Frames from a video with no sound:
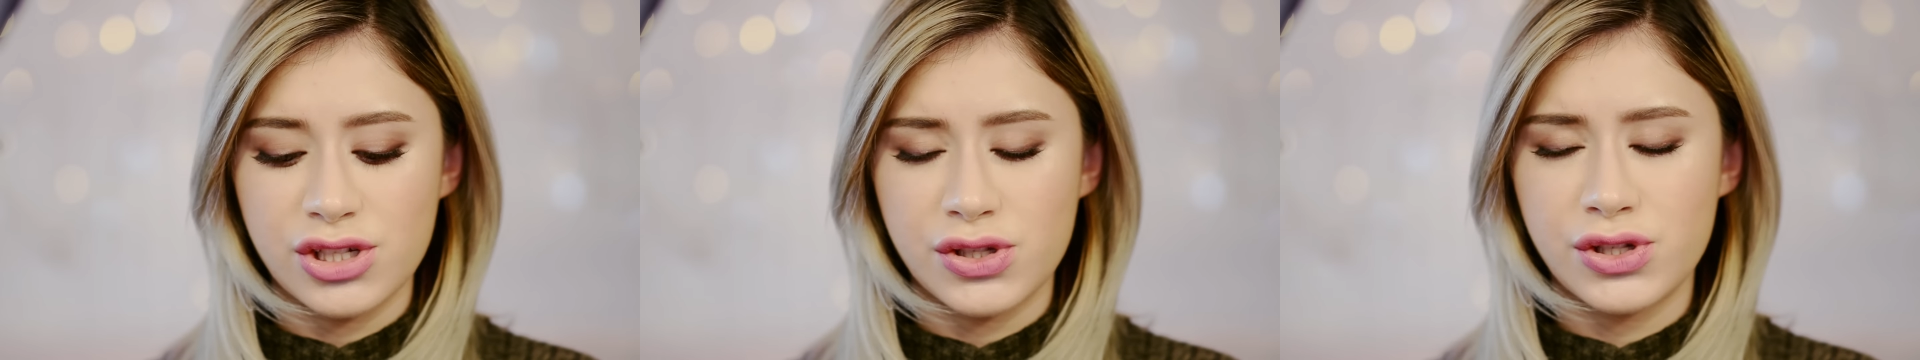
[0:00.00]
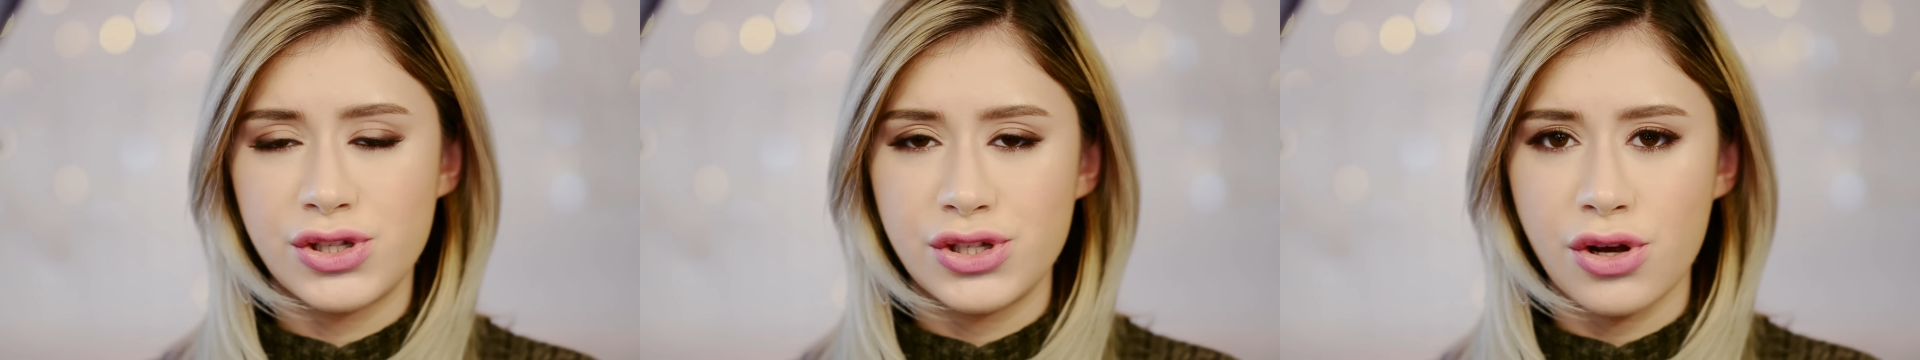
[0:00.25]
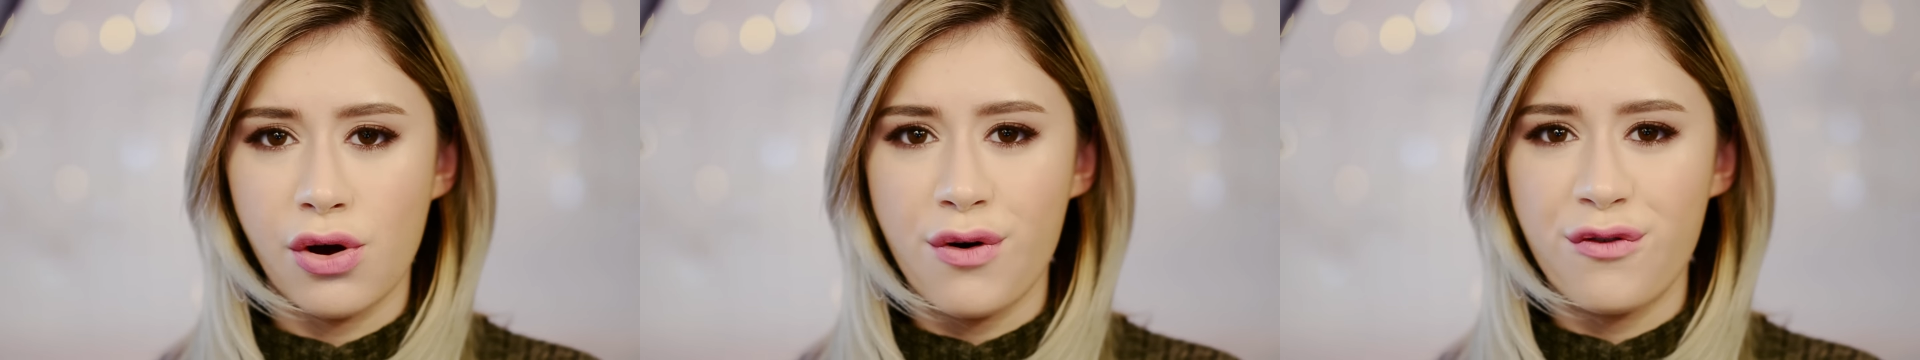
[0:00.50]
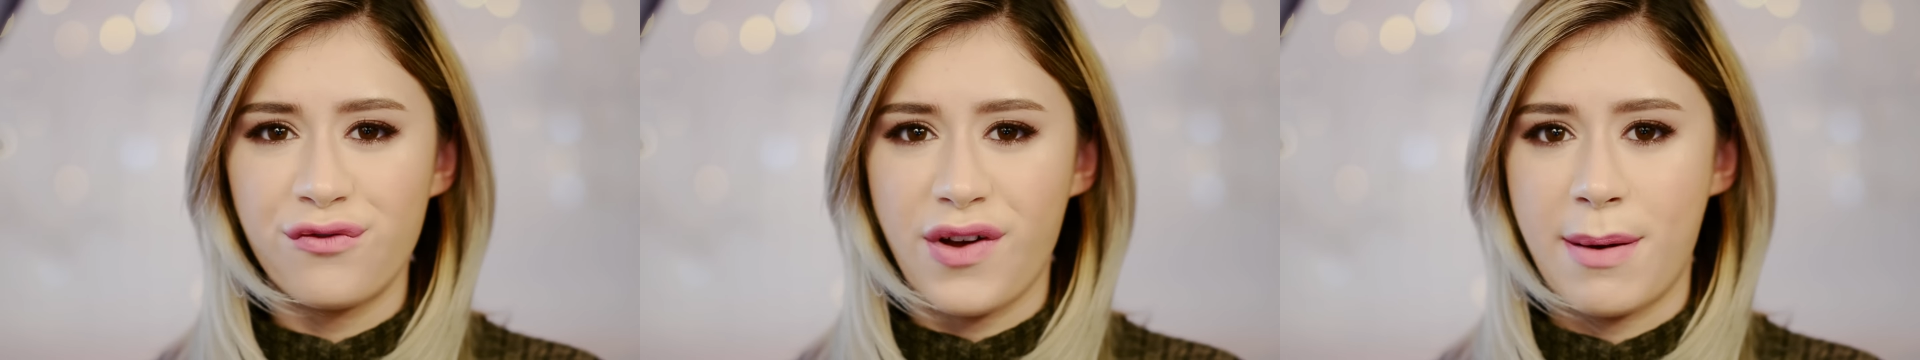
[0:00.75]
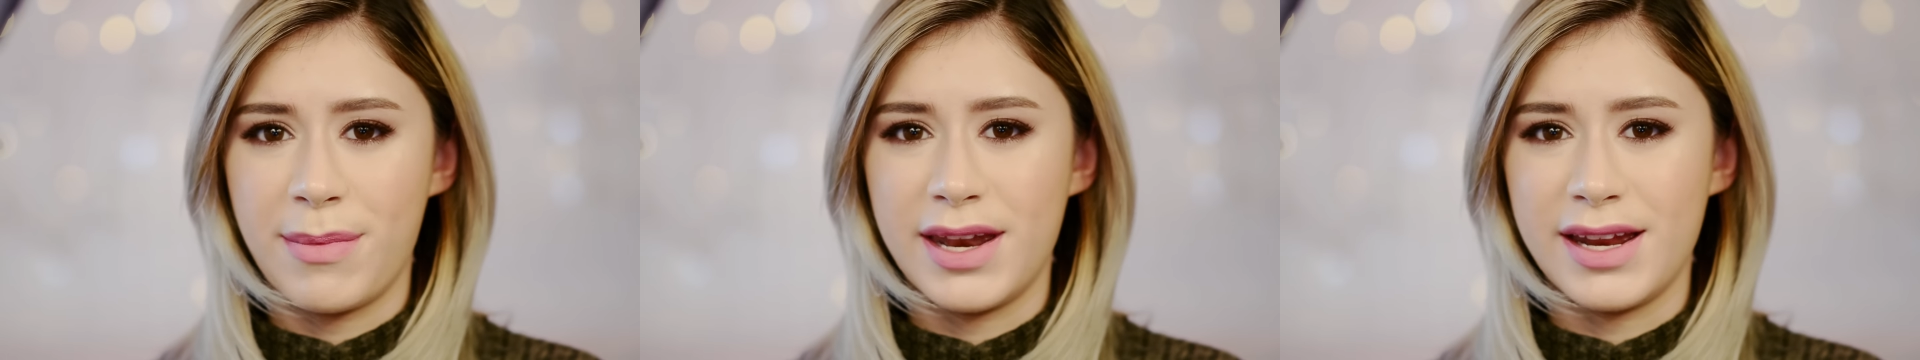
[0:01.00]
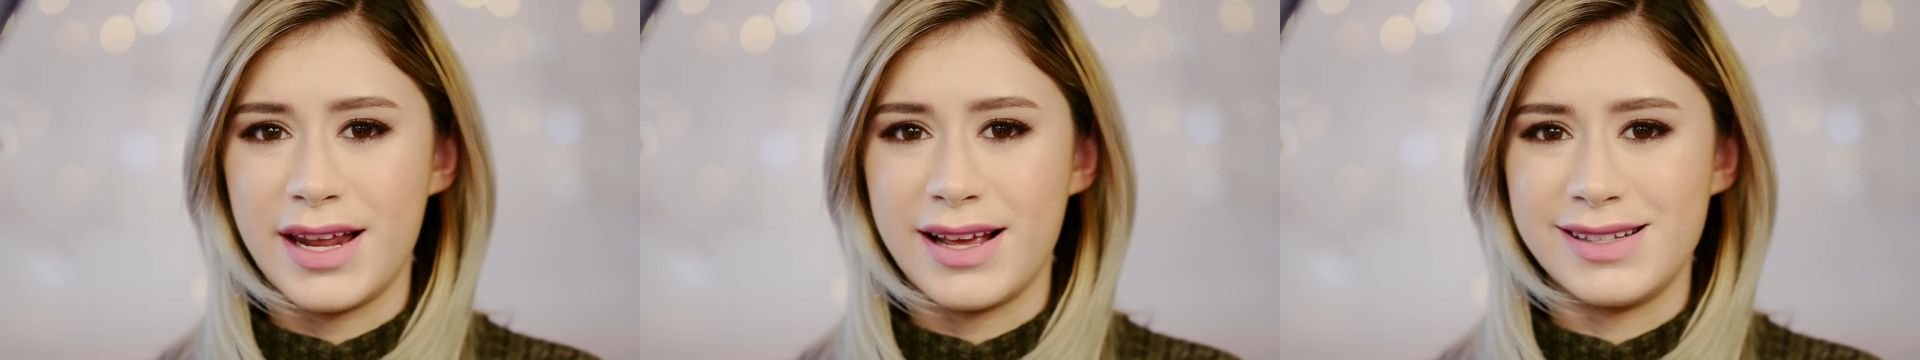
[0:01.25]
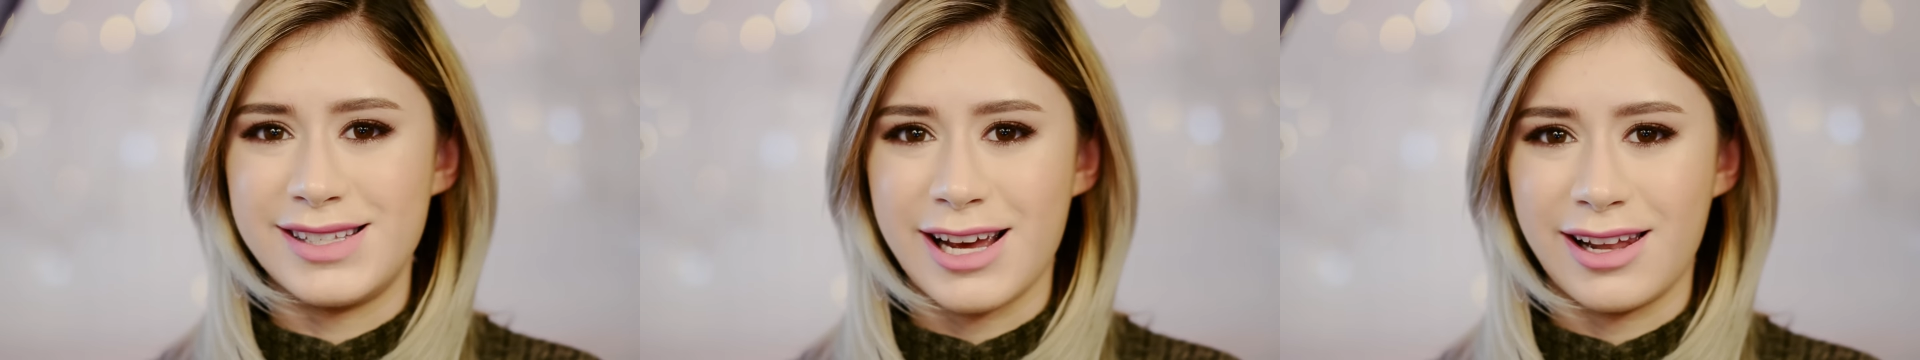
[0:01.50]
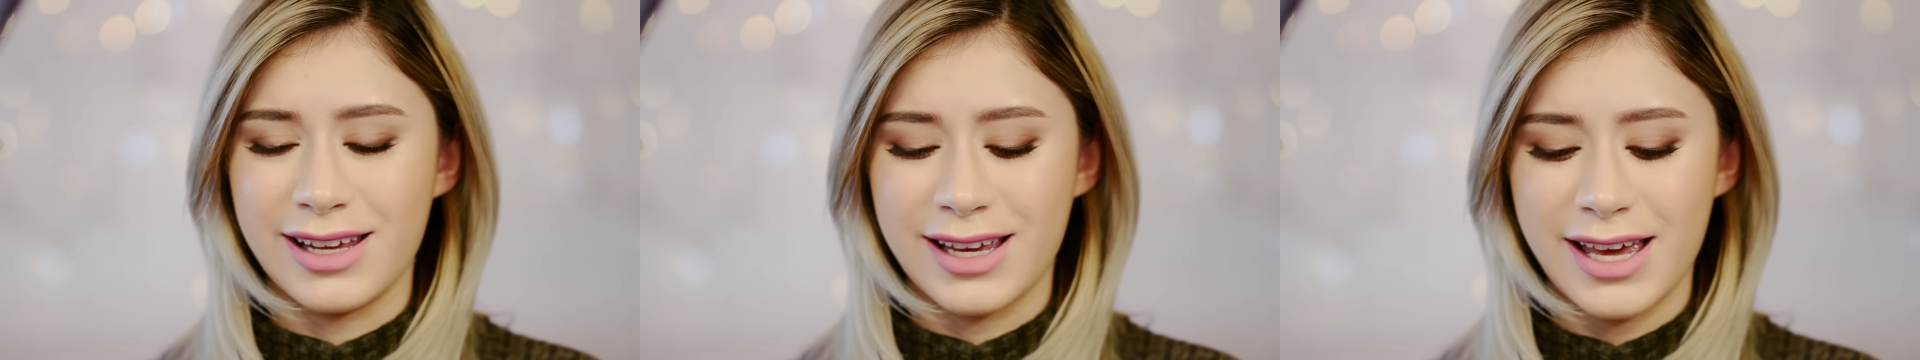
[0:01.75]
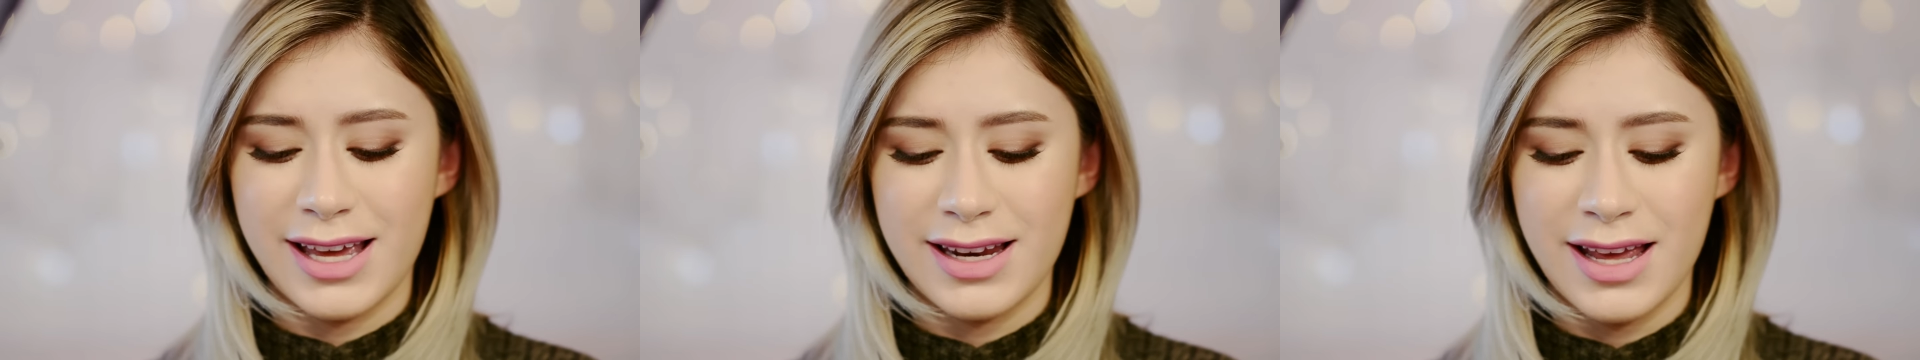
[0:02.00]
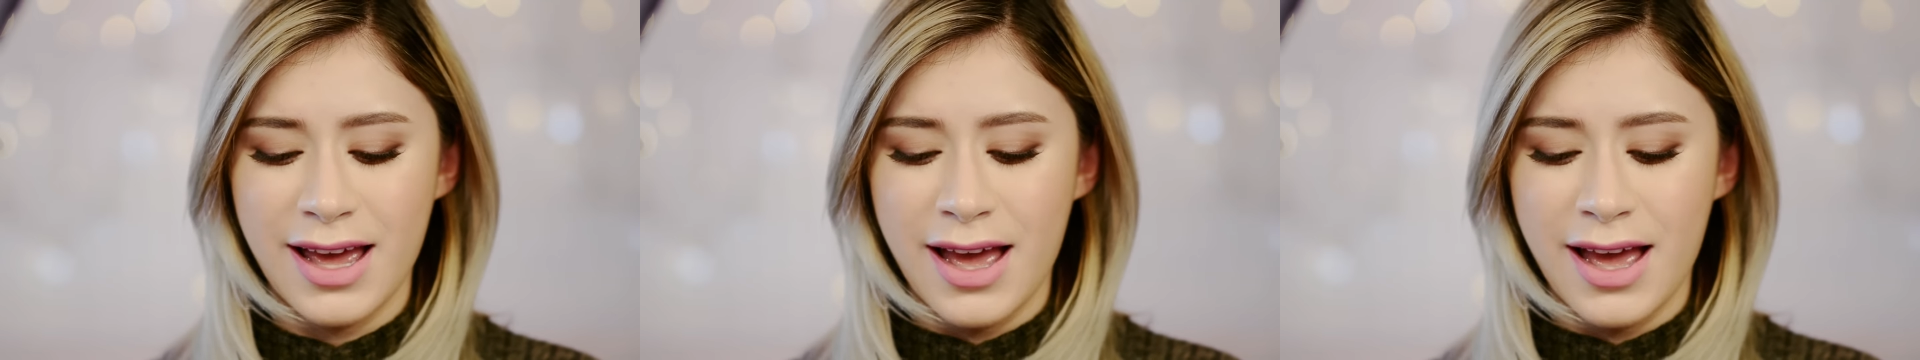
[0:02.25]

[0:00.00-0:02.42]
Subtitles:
just so feminine and delicate.